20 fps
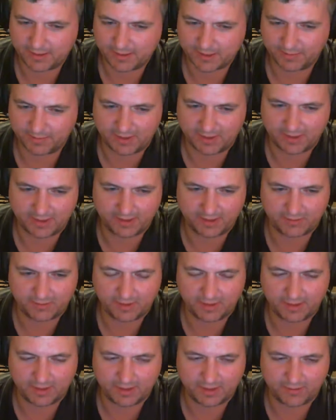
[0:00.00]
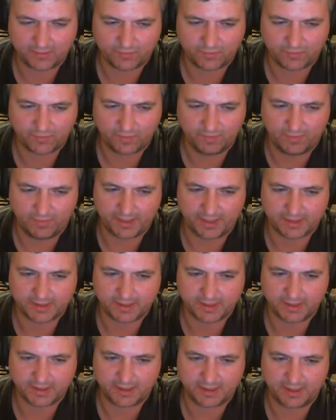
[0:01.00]
it's something that we might
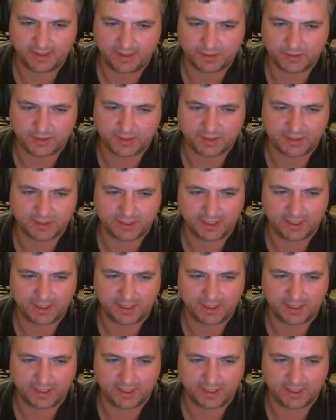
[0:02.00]
address